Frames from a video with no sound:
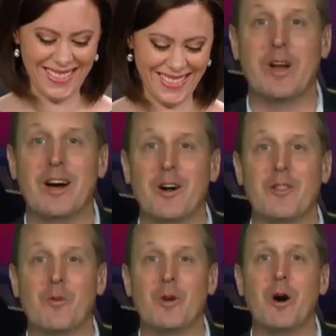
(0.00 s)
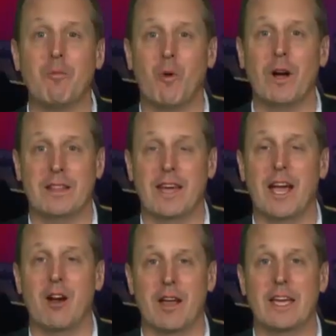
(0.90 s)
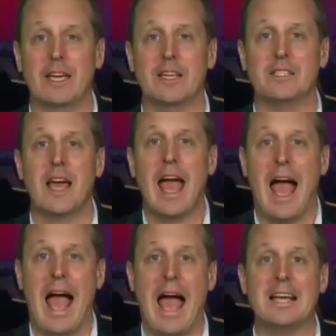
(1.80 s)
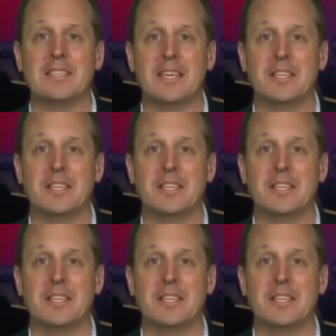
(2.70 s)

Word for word: the, real, the real point there is as